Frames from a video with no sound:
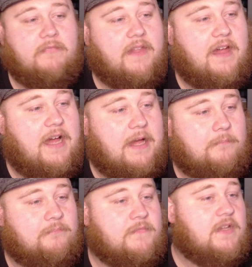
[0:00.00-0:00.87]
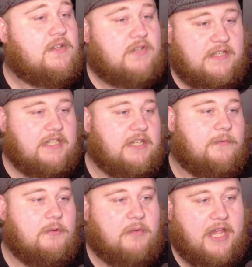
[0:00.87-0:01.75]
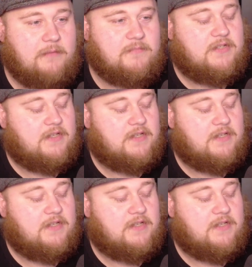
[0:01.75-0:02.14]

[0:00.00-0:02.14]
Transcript: So I did get a few more games.